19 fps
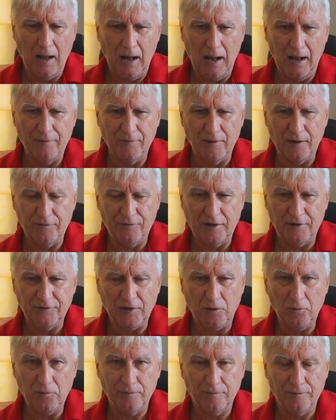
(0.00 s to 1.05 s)
And they
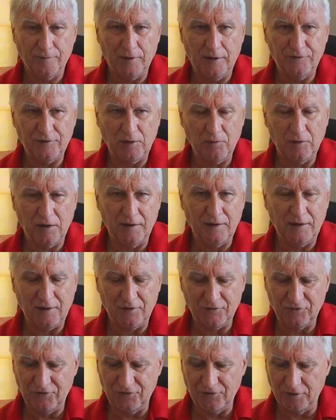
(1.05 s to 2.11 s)
don't
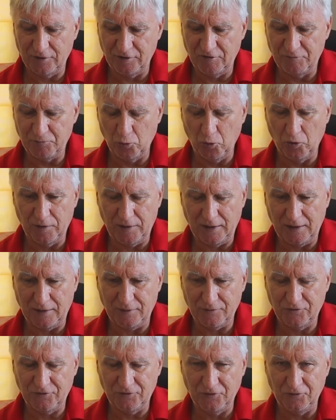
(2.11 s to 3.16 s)
announce that they've brought it
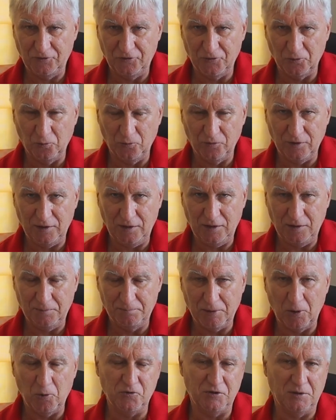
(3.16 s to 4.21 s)
out to sort the
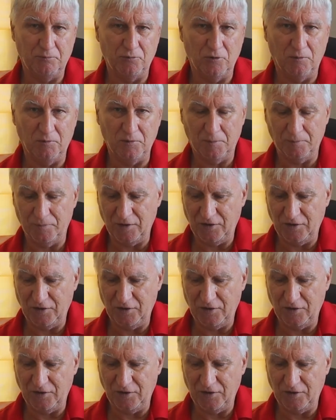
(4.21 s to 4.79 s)
bulging problem.